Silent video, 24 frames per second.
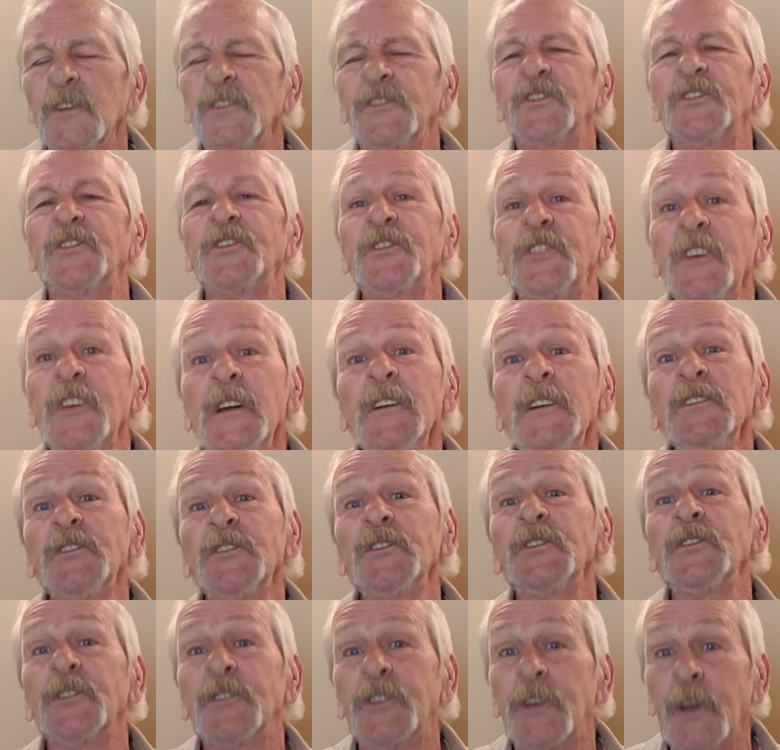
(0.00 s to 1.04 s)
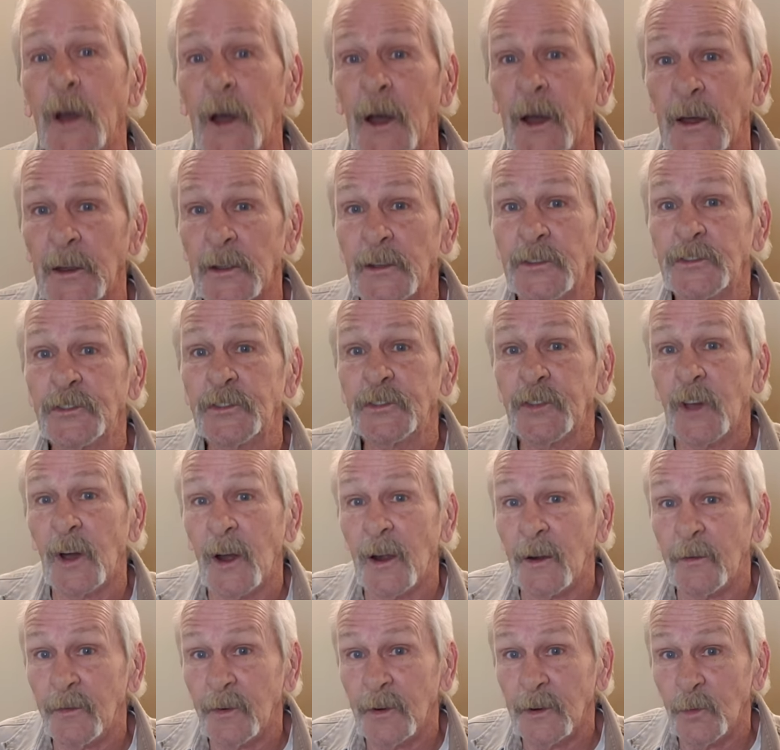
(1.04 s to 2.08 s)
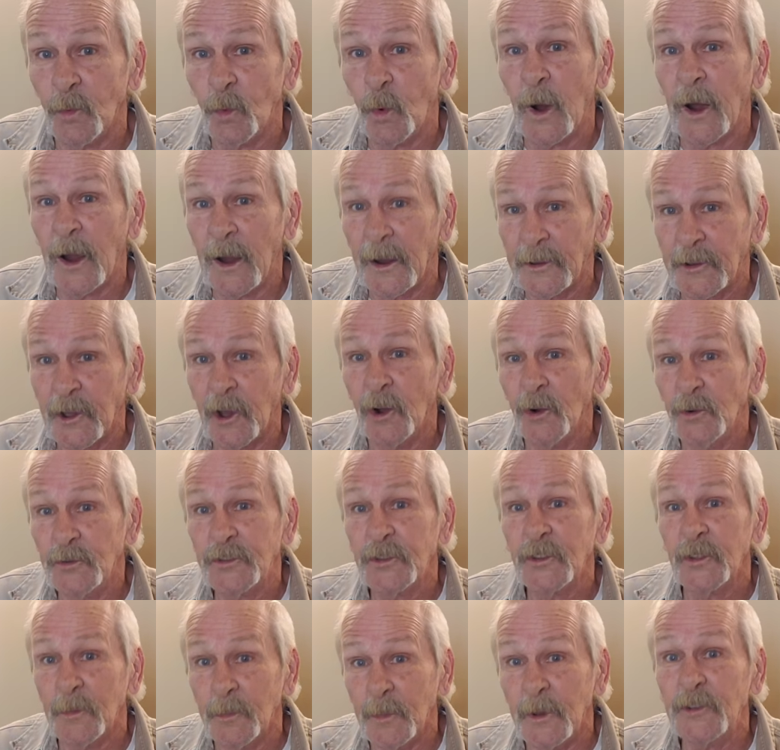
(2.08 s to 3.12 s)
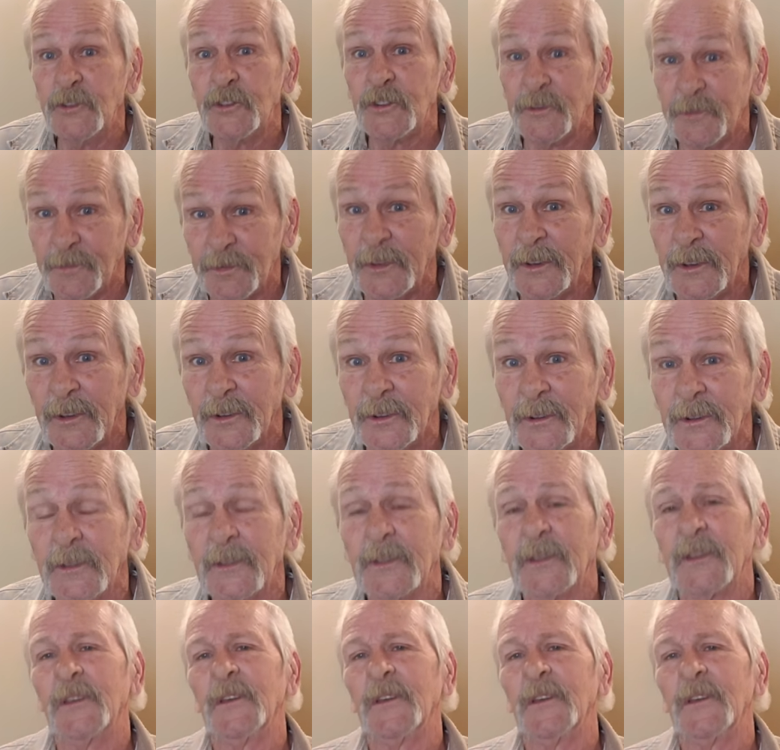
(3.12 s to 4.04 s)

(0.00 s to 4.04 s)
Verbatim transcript: Since God is sovereign, why go to the mission field?